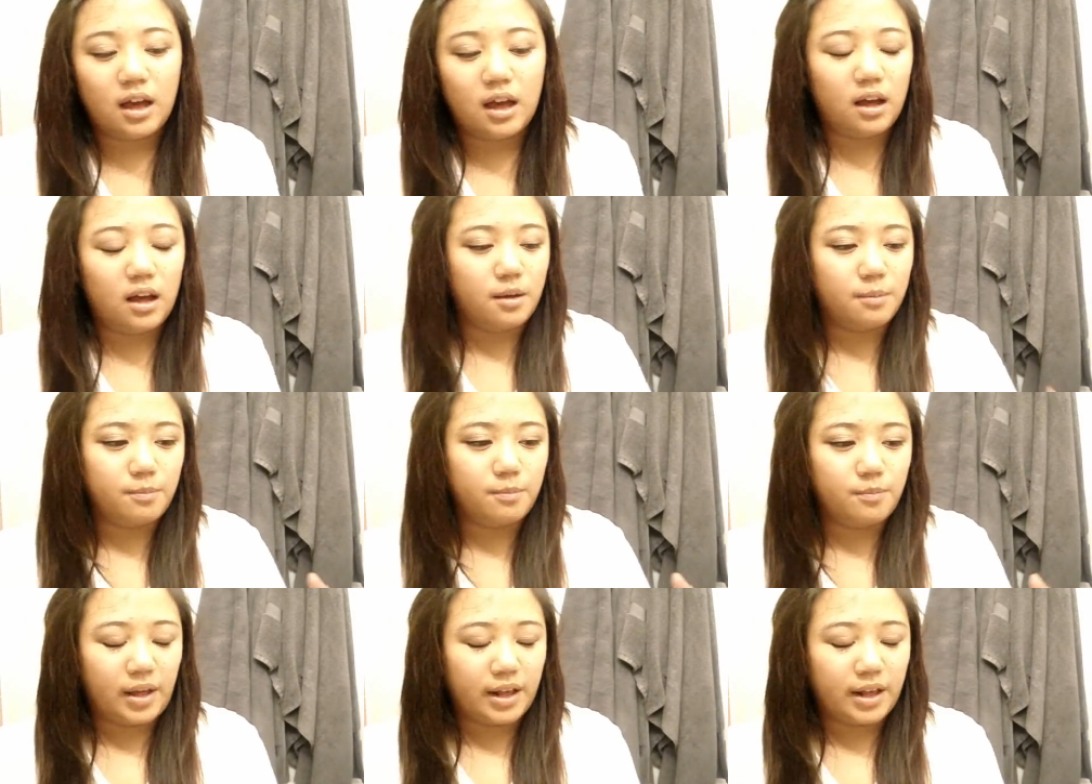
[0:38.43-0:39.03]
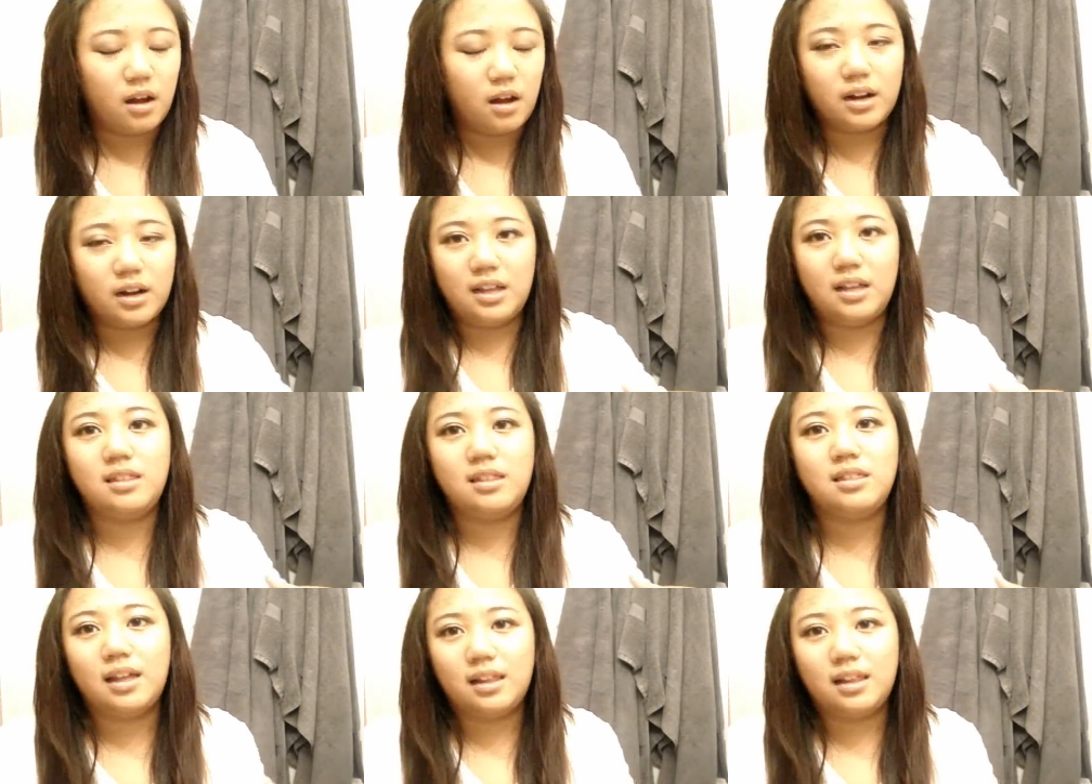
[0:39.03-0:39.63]
Um, I got
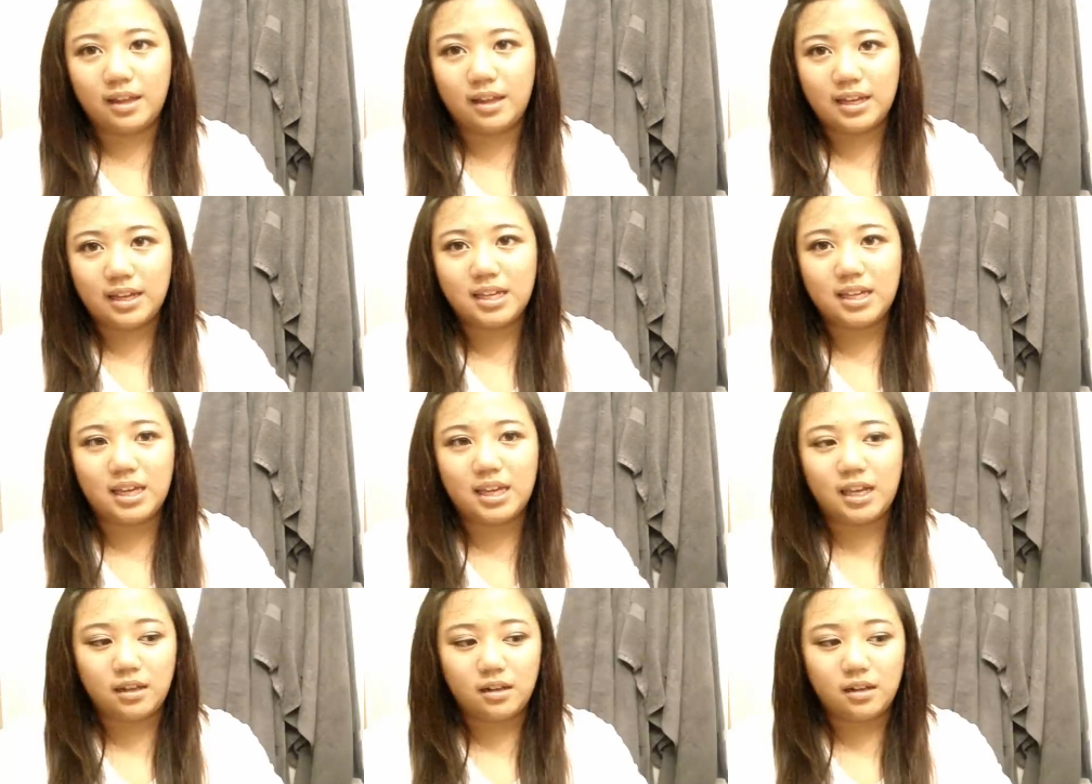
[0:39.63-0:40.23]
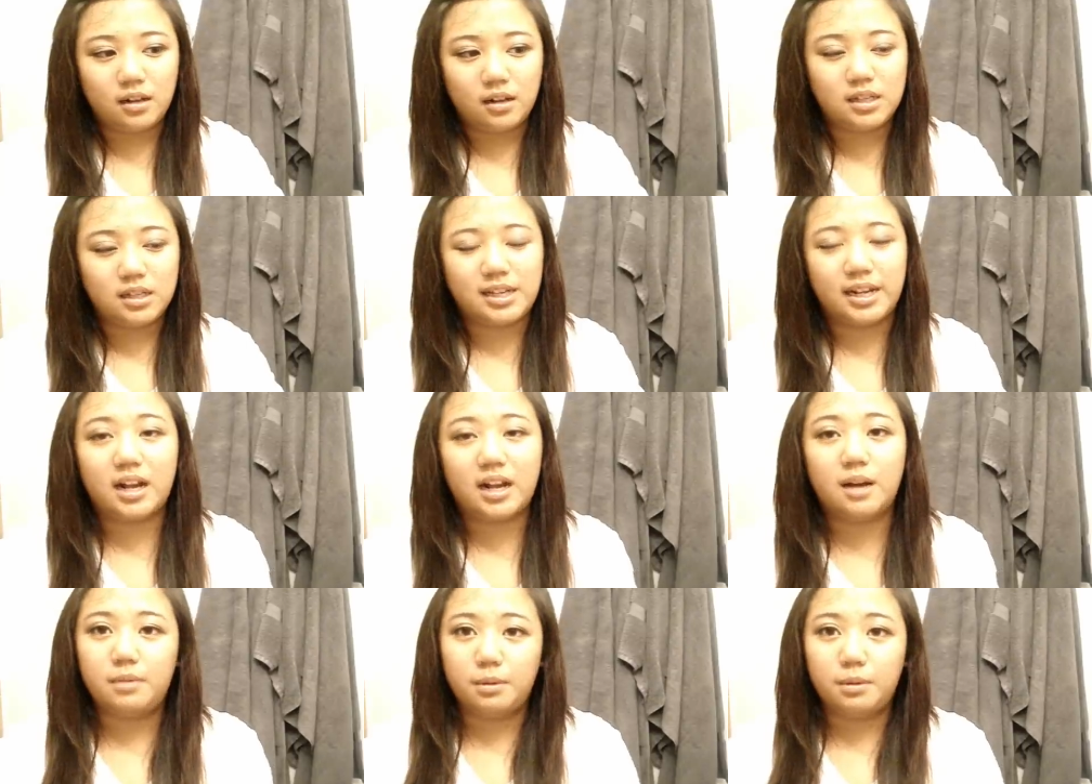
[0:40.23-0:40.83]
it in that like kit
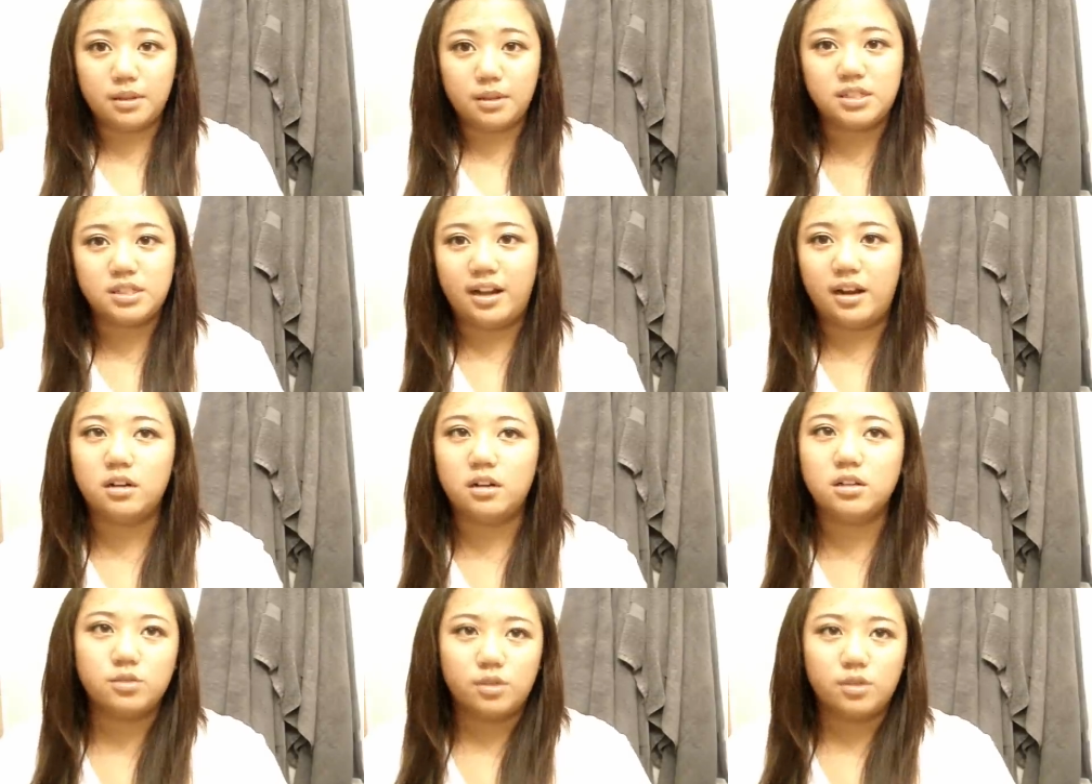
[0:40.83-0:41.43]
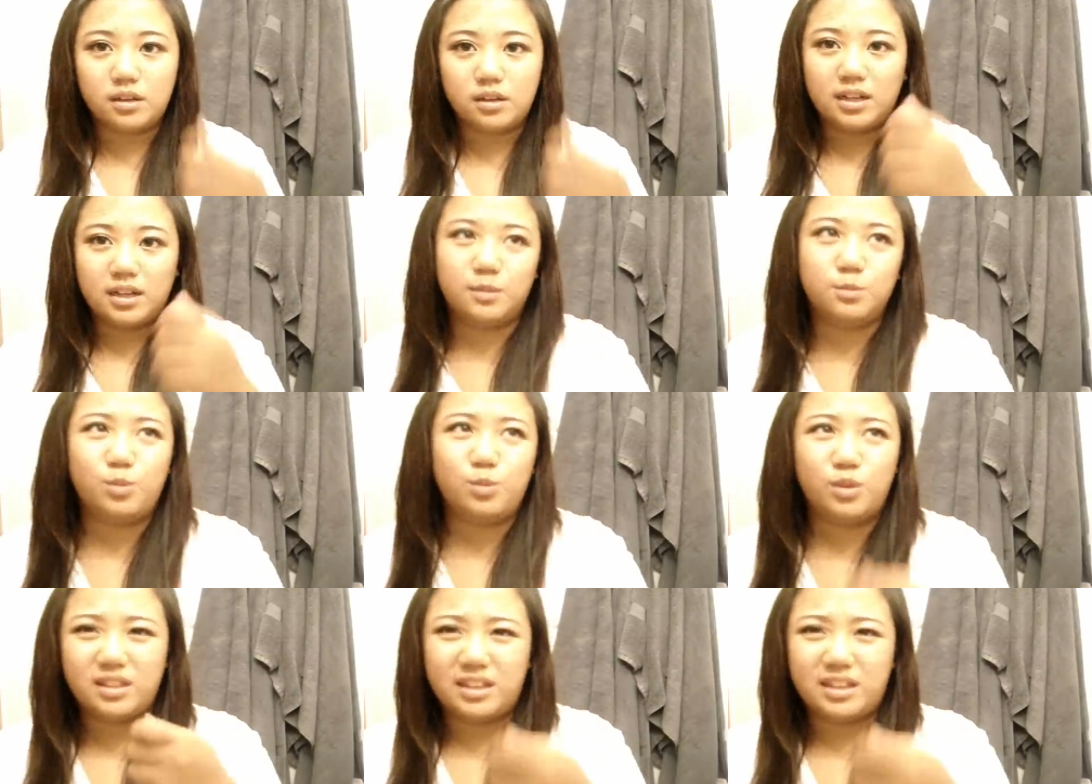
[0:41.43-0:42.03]
because I cut my brother's hair, so it
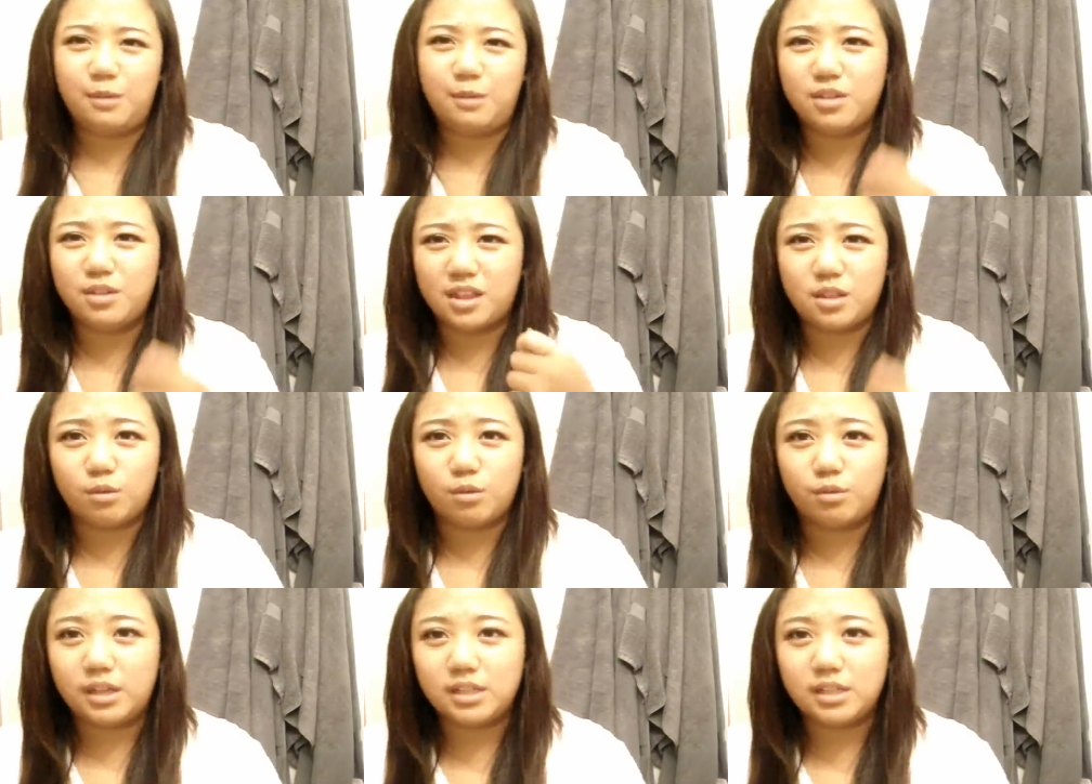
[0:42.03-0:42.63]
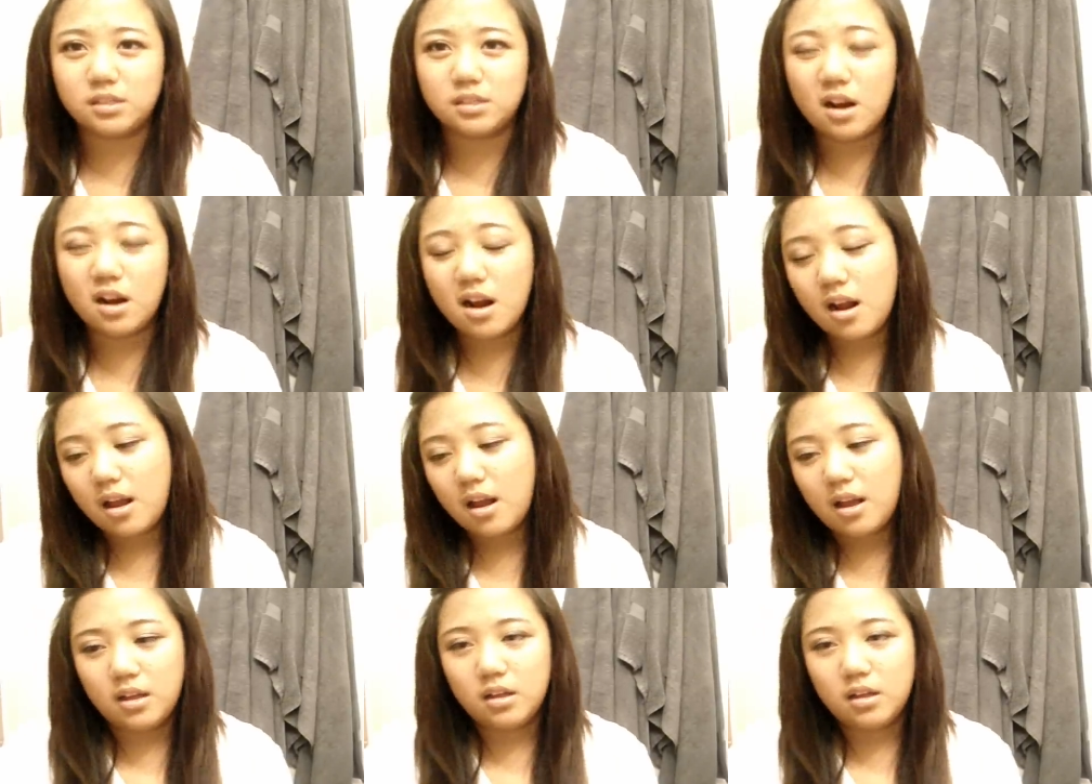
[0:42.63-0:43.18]
came with, came like the razor.